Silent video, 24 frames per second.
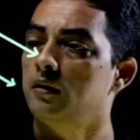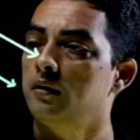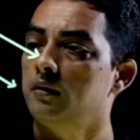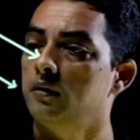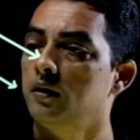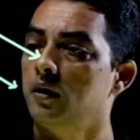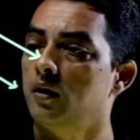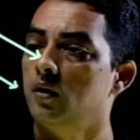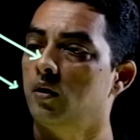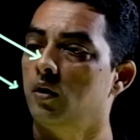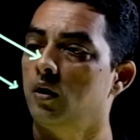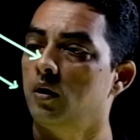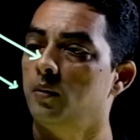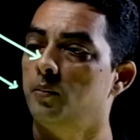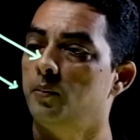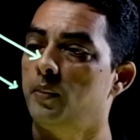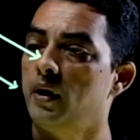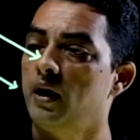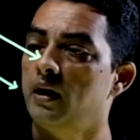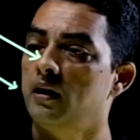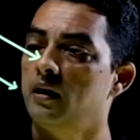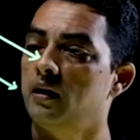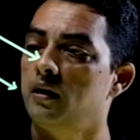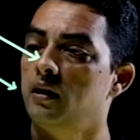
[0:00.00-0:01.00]
they're called
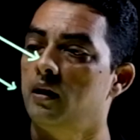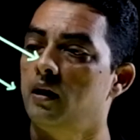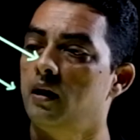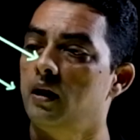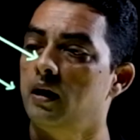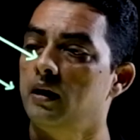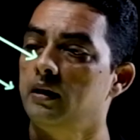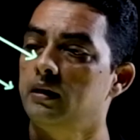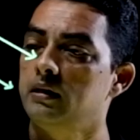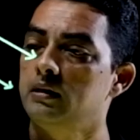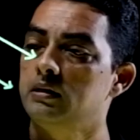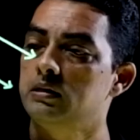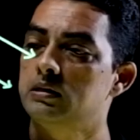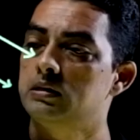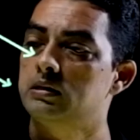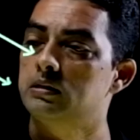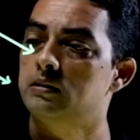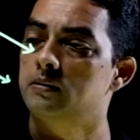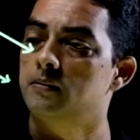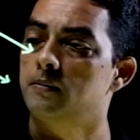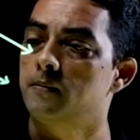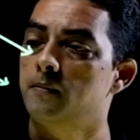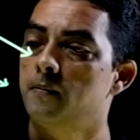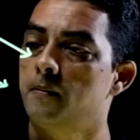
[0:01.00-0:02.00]
parallel lines.